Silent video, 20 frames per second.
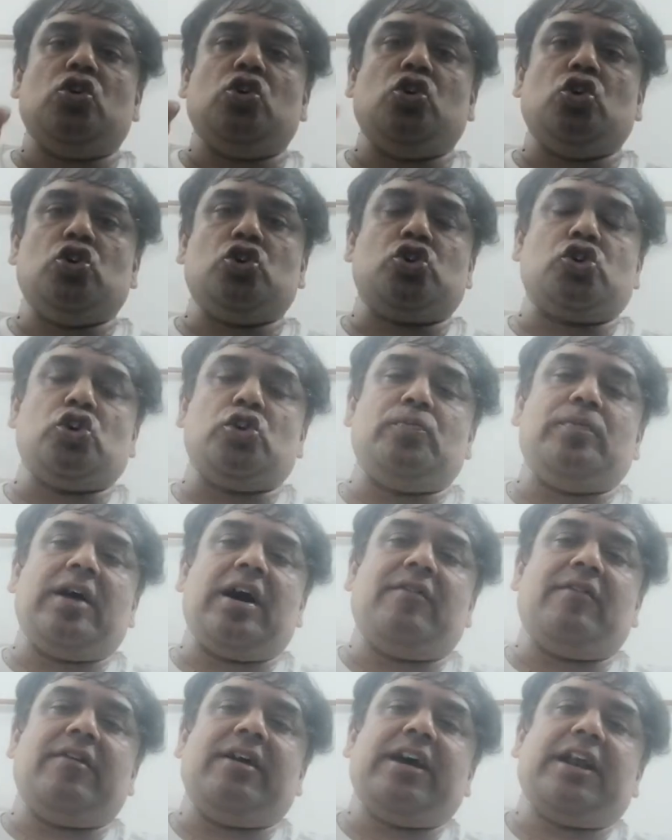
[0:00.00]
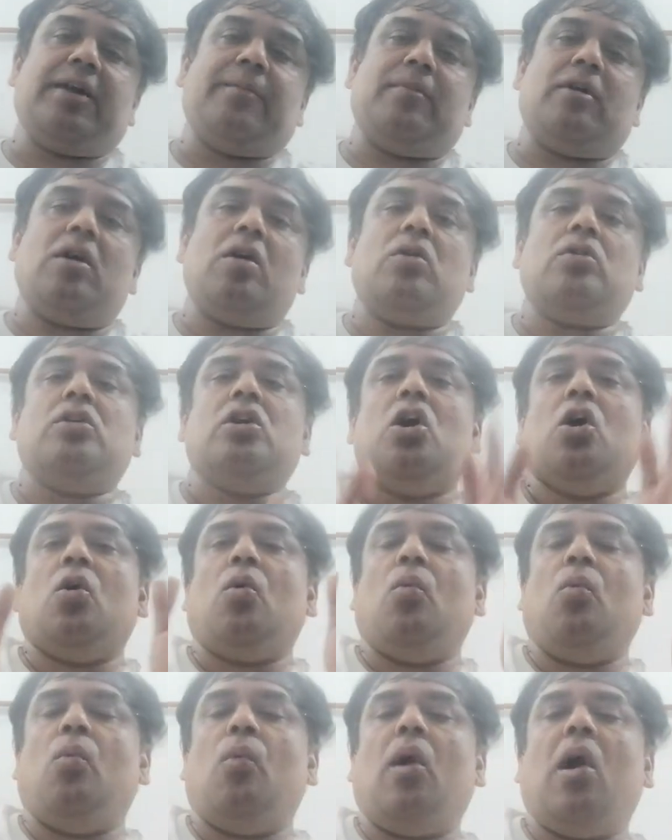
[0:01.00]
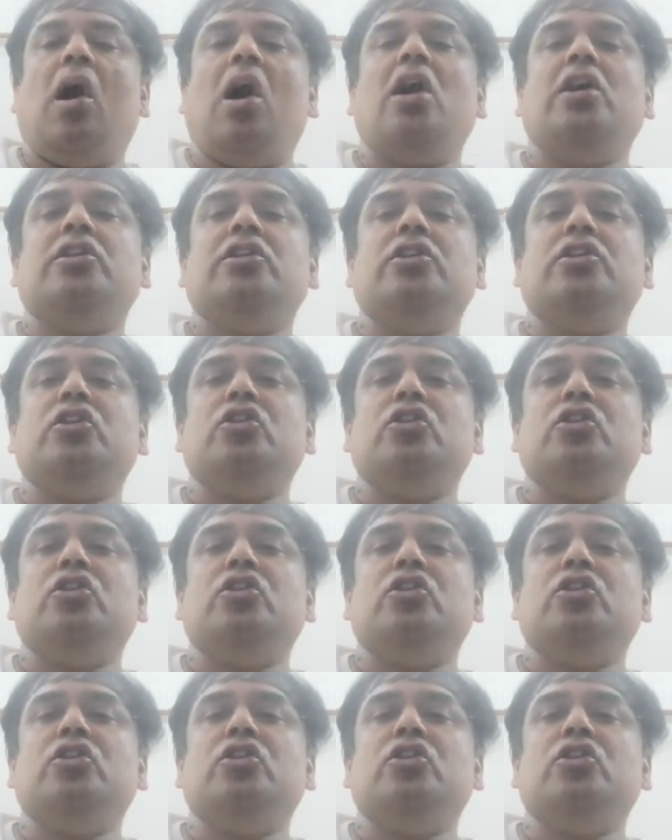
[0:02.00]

you should be aware about von